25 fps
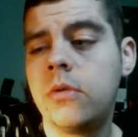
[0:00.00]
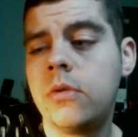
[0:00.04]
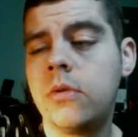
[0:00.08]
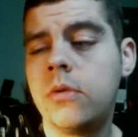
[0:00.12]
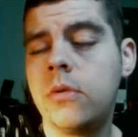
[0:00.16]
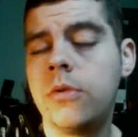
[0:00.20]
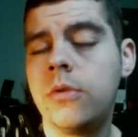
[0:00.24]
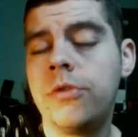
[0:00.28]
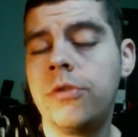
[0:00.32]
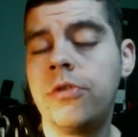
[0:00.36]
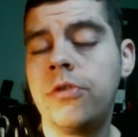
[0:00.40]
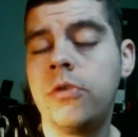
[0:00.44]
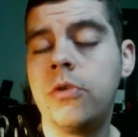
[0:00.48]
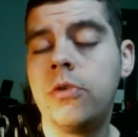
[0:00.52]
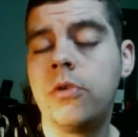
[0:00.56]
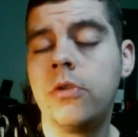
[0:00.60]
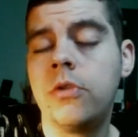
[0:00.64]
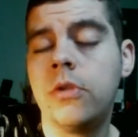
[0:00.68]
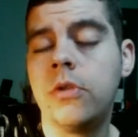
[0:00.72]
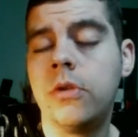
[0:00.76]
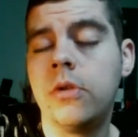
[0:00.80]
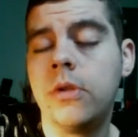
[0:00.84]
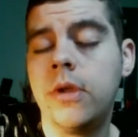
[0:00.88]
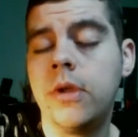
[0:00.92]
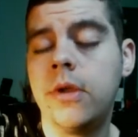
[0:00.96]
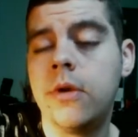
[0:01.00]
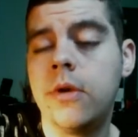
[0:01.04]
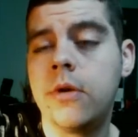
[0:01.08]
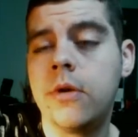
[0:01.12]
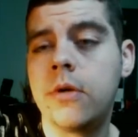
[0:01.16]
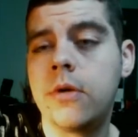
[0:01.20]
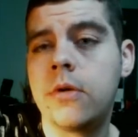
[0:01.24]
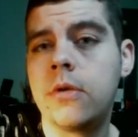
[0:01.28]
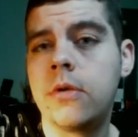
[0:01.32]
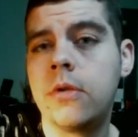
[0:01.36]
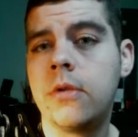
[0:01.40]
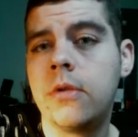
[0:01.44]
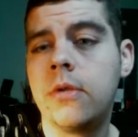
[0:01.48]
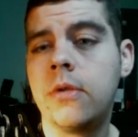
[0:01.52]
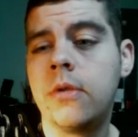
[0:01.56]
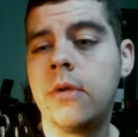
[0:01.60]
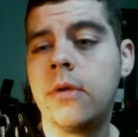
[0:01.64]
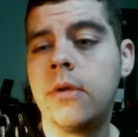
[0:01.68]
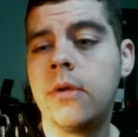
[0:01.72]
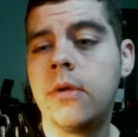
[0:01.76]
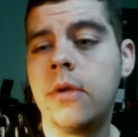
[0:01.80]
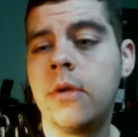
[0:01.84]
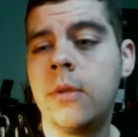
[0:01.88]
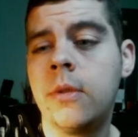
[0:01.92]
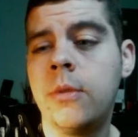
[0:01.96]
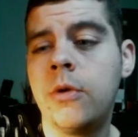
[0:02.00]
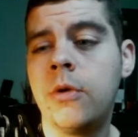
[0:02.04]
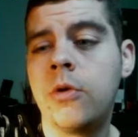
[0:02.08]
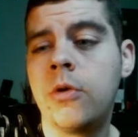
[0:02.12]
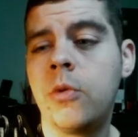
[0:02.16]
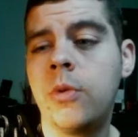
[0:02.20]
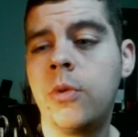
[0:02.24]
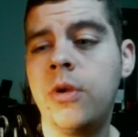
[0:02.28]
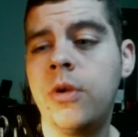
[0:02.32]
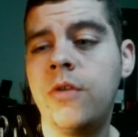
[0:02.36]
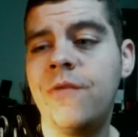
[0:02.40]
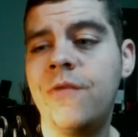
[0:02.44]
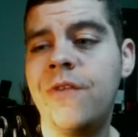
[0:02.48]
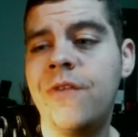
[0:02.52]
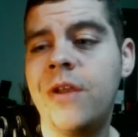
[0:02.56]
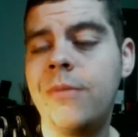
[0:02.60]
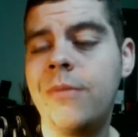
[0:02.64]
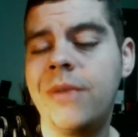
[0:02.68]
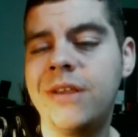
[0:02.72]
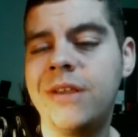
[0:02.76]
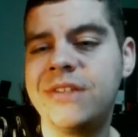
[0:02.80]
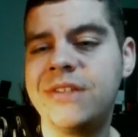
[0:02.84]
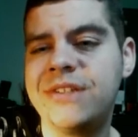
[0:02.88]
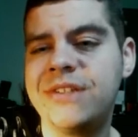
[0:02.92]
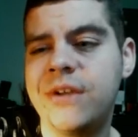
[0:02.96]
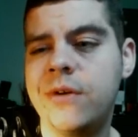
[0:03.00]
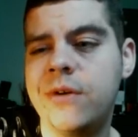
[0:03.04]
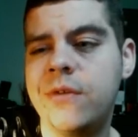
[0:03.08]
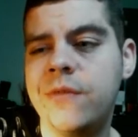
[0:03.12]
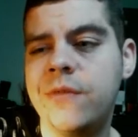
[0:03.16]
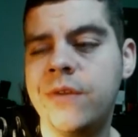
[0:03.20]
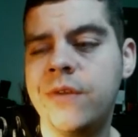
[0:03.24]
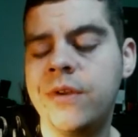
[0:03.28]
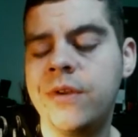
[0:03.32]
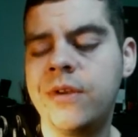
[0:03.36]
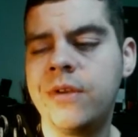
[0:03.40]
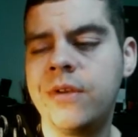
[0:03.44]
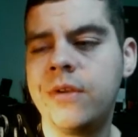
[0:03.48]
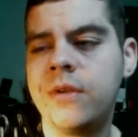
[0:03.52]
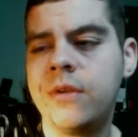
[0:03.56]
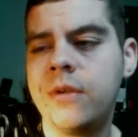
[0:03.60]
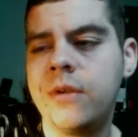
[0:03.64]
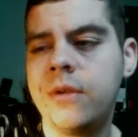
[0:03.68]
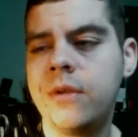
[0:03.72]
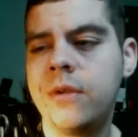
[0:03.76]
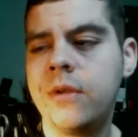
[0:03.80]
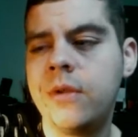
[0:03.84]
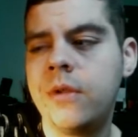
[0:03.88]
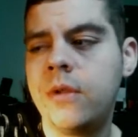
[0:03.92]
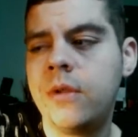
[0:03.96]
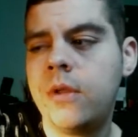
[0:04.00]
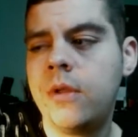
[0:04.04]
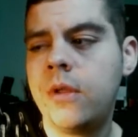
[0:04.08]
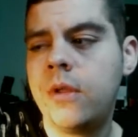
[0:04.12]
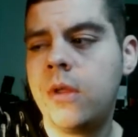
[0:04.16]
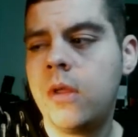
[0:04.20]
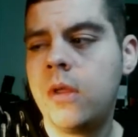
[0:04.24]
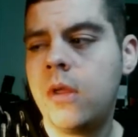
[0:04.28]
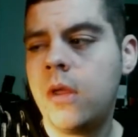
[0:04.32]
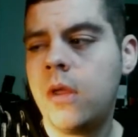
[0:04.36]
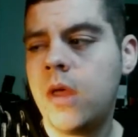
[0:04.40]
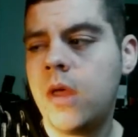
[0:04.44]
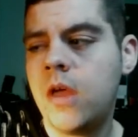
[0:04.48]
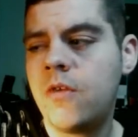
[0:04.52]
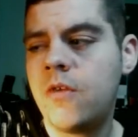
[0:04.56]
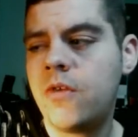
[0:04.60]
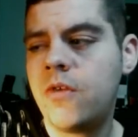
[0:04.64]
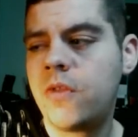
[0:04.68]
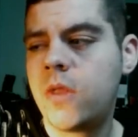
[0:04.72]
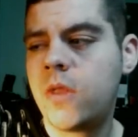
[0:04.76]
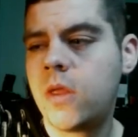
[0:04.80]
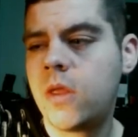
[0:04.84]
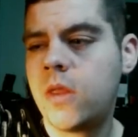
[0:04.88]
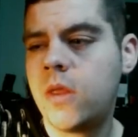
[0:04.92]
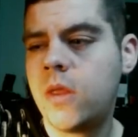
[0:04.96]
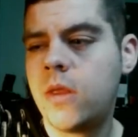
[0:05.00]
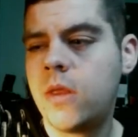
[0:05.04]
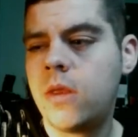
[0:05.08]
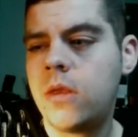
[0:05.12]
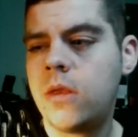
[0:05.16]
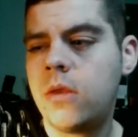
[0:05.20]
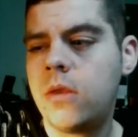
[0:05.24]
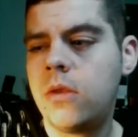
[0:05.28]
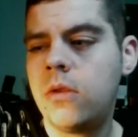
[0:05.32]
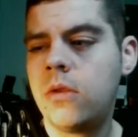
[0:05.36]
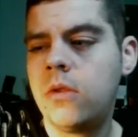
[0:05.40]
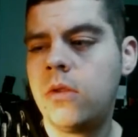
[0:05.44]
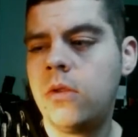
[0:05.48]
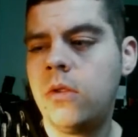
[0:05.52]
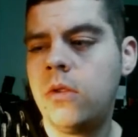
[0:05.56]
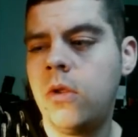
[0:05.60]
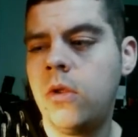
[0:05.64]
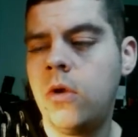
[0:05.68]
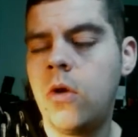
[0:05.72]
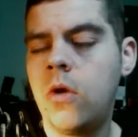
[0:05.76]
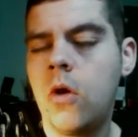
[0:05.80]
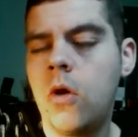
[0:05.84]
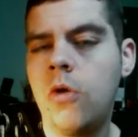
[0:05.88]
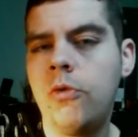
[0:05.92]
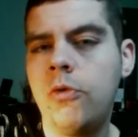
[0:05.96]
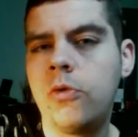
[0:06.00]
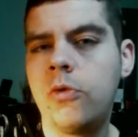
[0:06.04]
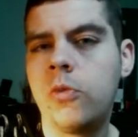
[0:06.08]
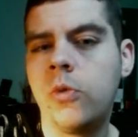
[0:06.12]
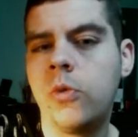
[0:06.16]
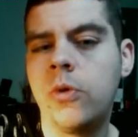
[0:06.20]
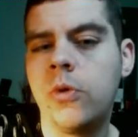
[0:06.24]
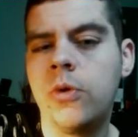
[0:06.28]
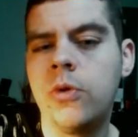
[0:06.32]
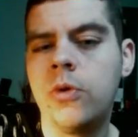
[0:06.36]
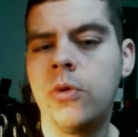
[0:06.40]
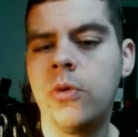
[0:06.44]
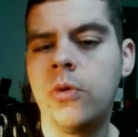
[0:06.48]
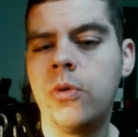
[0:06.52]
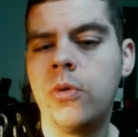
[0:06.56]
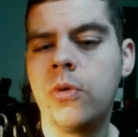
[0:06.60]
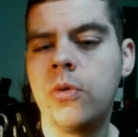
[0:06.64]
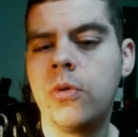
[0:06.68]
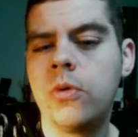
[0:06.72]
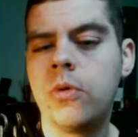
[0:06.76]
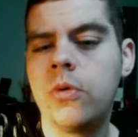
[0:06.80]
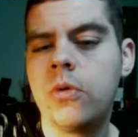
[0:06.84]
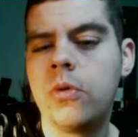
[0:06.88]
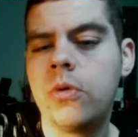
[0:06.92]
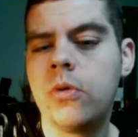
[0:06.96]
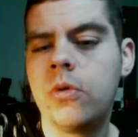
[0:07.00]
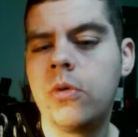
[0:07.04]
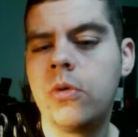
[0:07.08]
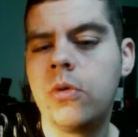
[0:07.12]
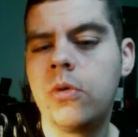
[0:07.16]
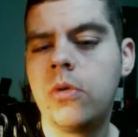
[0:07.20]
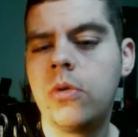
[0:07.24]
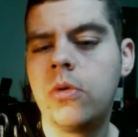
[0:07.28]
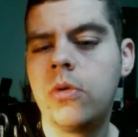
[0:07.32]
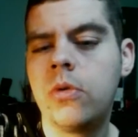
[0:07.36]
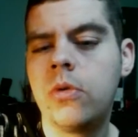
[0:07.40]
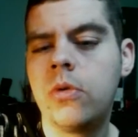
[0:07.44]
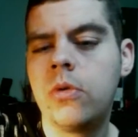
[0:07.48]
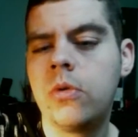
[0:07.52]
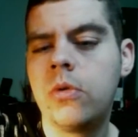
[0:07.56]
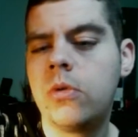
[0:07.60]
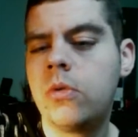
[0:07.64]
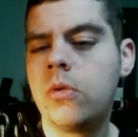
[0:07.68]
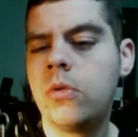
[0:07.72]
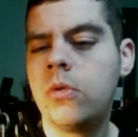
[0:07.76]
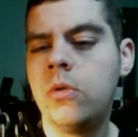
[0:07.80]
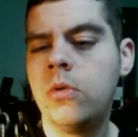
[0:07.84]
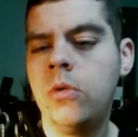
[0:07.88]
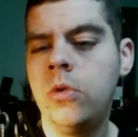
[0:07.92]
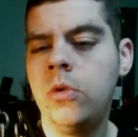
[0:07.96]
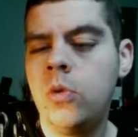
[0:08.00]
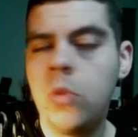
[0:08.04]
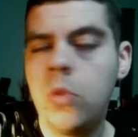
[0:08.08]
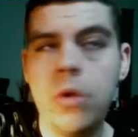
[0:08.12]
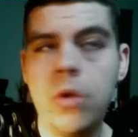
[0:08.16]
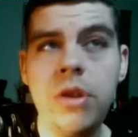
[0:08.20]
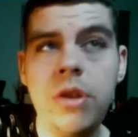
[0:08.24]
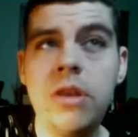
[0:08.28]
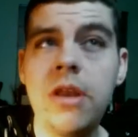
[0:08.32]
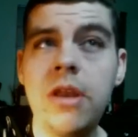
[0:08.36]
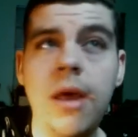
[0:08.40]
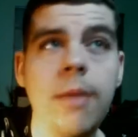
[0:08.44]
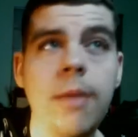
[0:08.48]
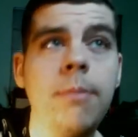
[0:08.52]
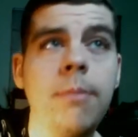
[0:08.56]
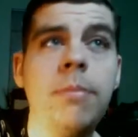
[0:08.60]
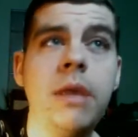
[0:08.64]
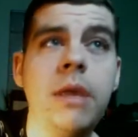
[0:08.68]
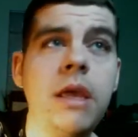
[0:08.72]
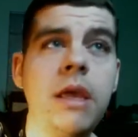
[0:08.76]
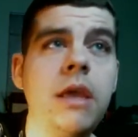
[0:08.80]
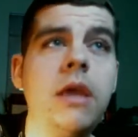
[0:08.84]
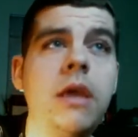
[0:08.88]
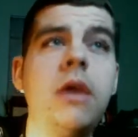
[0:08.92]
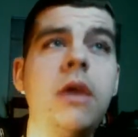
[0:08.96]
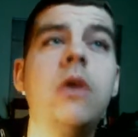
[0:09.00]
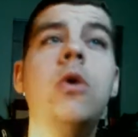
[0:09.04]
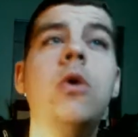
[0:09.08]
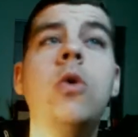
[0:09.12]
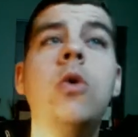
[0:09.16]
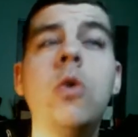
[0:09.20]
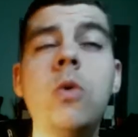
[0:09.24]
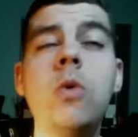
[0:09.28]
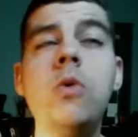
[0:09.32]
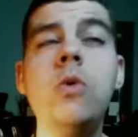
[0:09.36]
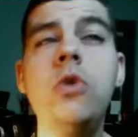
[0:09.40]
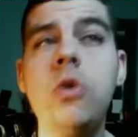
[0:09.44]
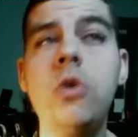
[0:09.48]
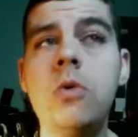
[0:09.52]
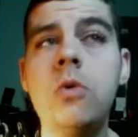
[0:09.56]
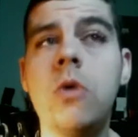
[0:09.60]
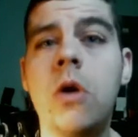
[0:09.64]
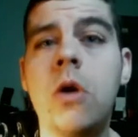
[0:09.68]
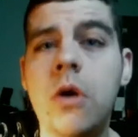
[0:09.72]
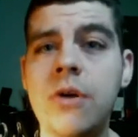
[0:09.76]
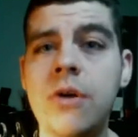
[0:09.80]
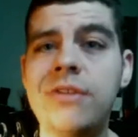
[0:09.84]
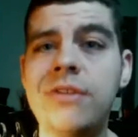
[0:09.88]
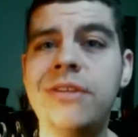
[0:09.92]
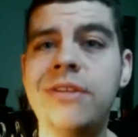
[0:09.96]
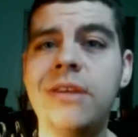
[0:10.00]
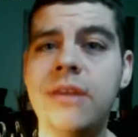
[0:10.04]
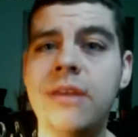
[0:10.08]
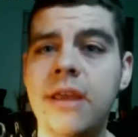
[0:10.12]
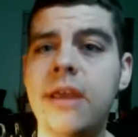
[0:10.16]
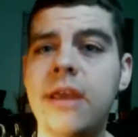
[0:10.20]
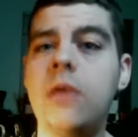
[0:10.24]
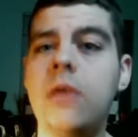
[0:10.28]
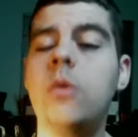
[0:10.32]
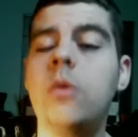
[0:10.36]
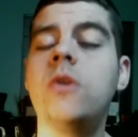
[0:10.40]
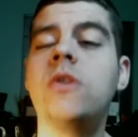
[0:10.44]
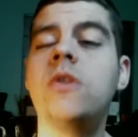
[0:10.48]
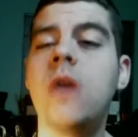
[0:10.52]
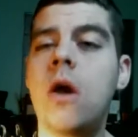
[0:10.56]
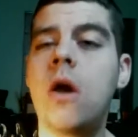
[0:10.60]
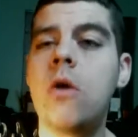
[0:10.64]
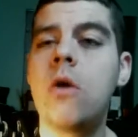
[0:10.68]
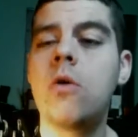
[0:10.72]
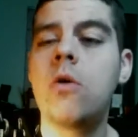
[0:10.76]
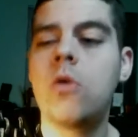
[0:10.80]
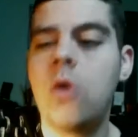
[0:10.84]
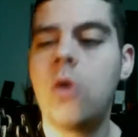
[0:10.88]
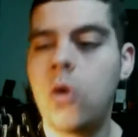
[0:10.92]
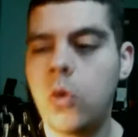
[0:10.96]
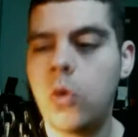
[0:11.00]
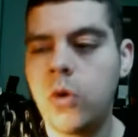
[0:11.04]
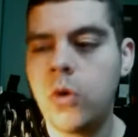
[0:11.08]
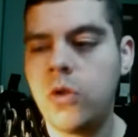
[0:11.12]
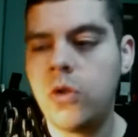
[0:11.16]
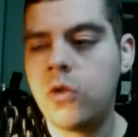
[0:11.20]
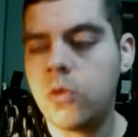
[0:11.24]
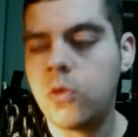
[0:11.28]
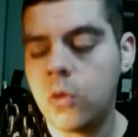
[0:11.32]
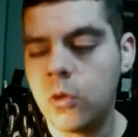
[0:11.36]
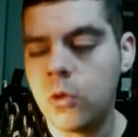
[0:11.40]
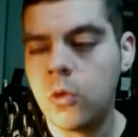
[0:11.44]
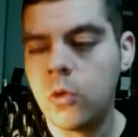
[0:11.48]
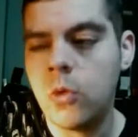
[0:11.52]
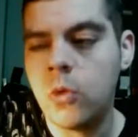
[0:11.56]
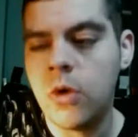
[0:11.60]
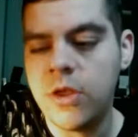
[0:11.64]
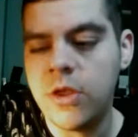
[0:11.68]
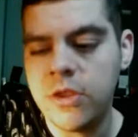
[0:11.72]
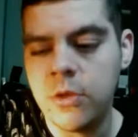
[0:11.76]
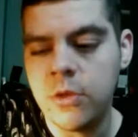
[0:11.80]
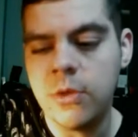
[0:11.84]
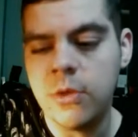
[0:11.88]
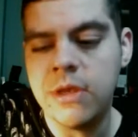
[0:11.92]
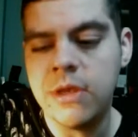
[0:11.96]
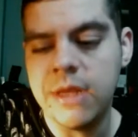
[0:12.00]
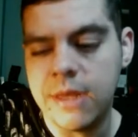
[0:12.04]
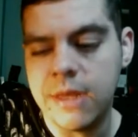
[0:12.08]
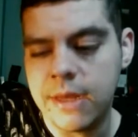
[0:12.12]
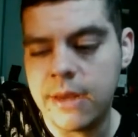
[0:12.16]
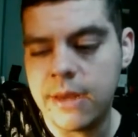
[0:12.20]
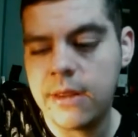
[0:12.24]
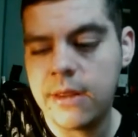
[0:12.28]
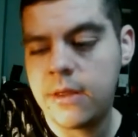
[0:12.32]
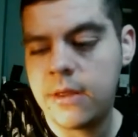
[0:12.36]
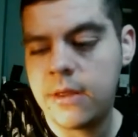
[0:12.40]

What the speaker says: sooner than later, I'll be able to reinvent myself. And everything that you go through, you would not be who you are today without going through what you did.